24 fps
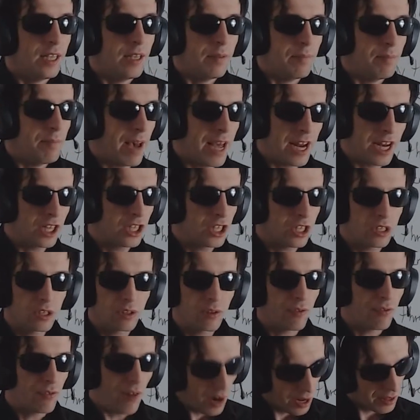manages
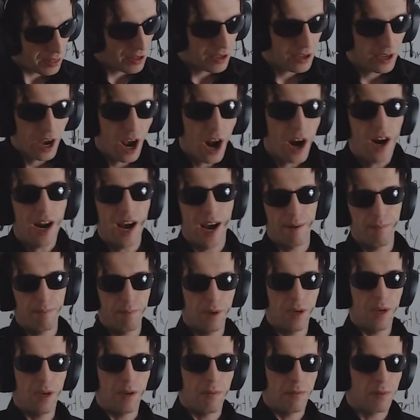to fuck the car up
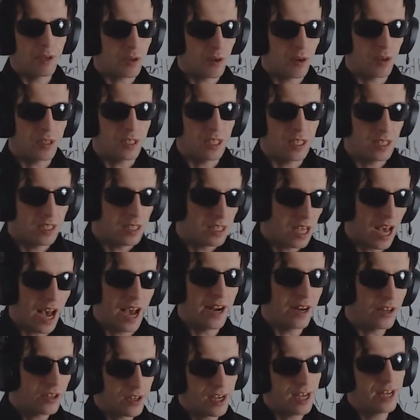because he
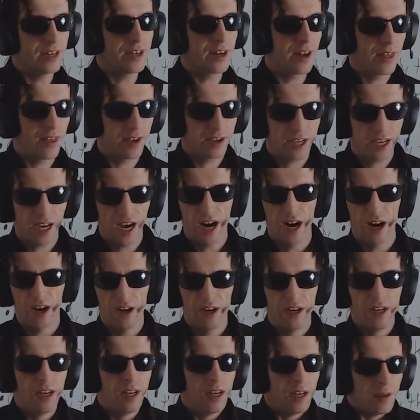decided to enter the car
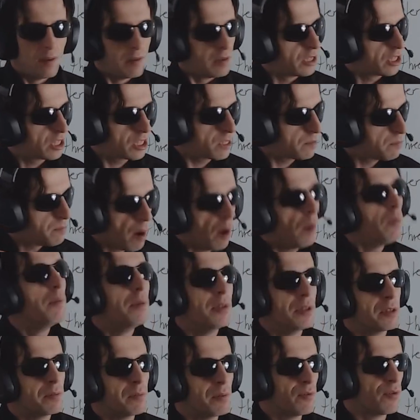just
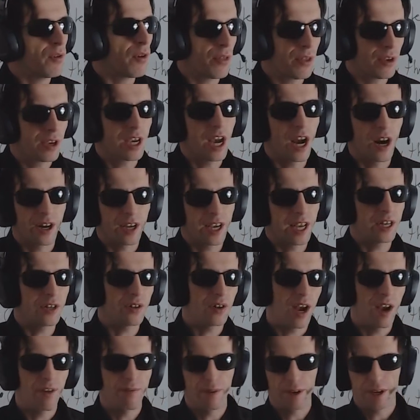moments before the car can
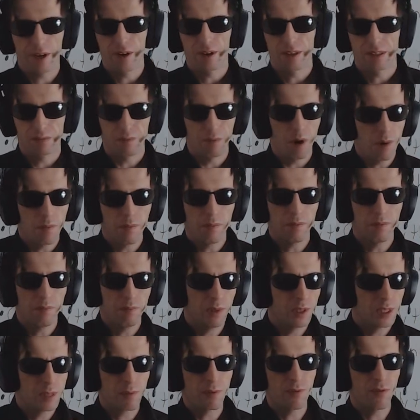drive, because
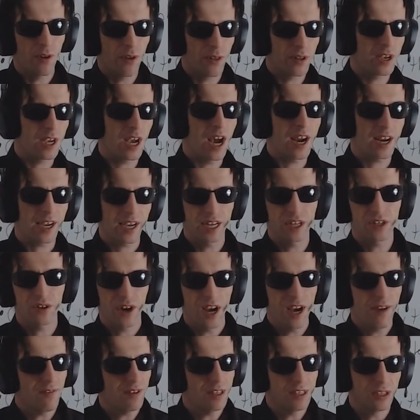moments before the car can
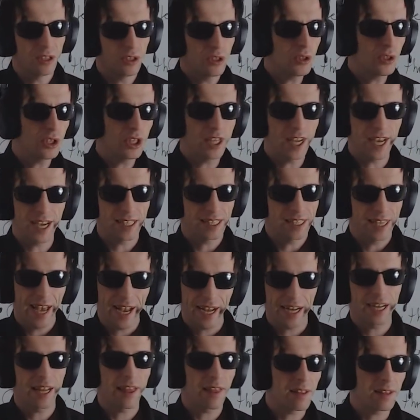drive is usually
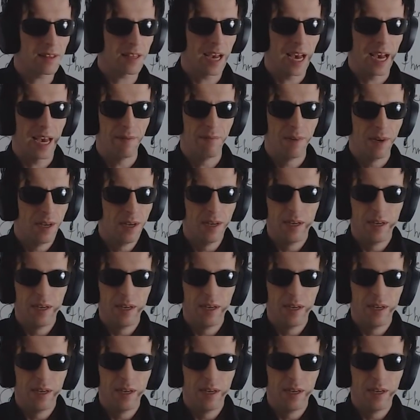exactly the time